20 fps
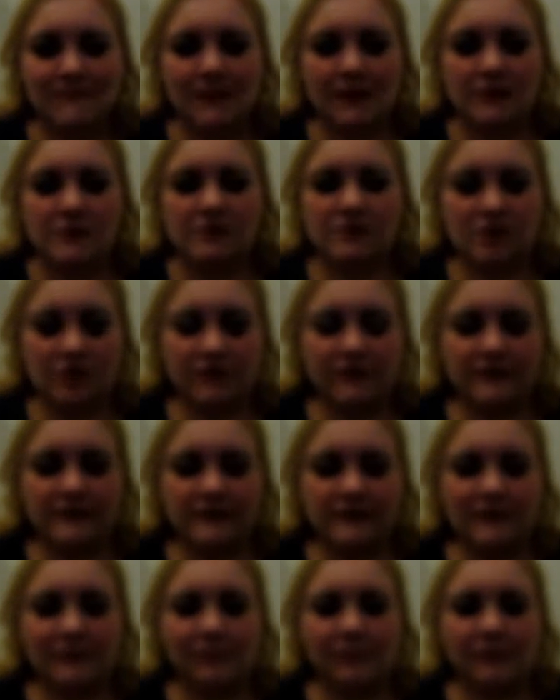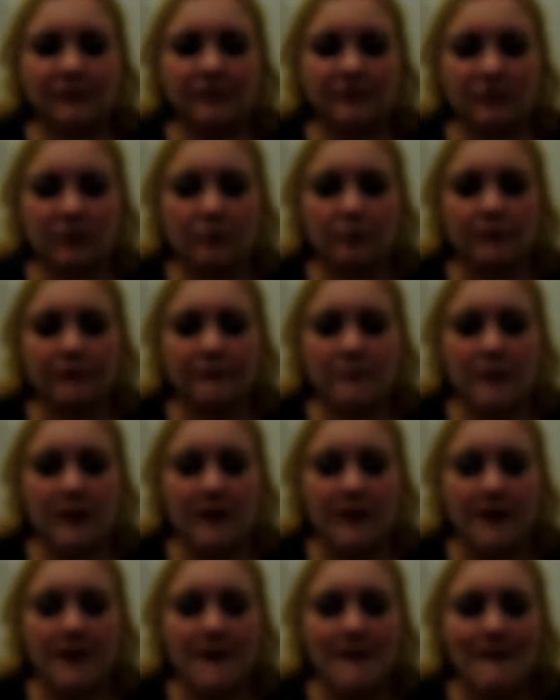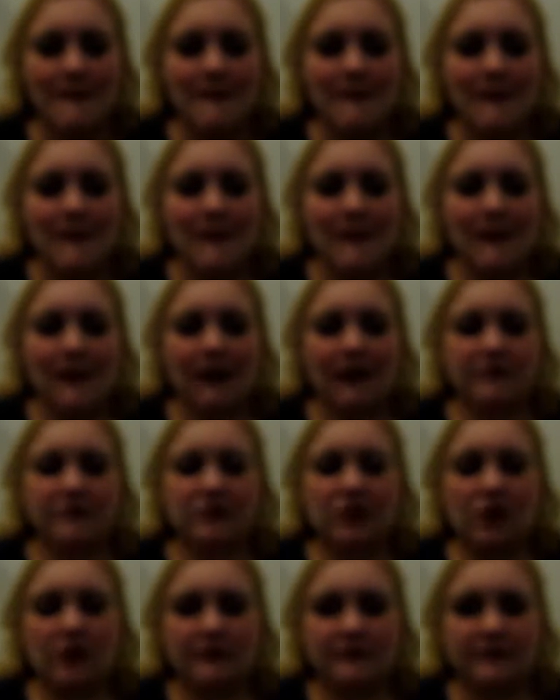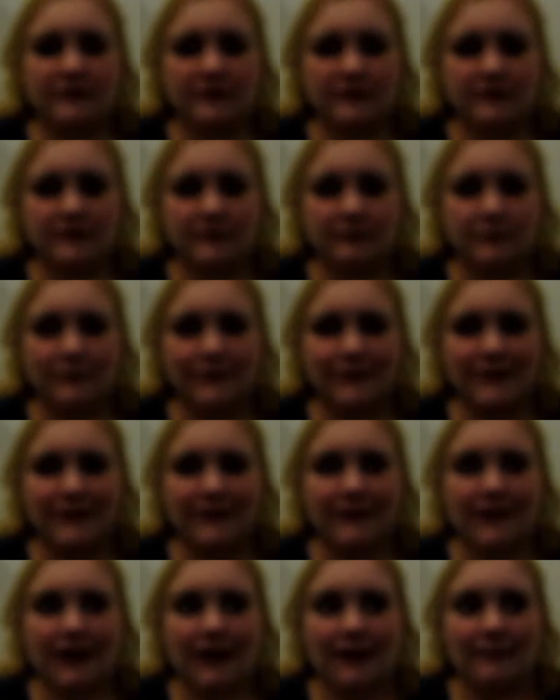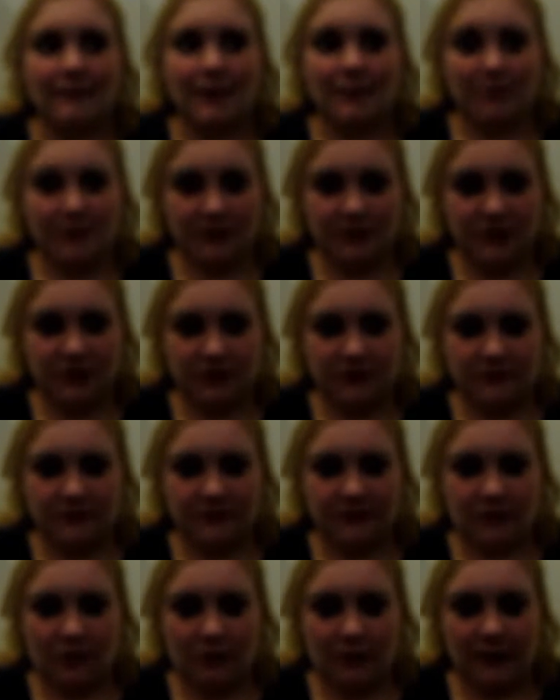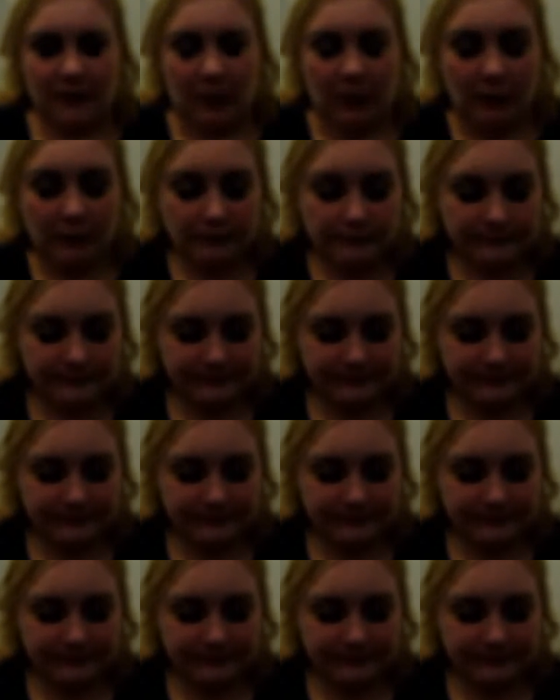started the slippery slope of where I was constantly worried that my blood sugar was going low.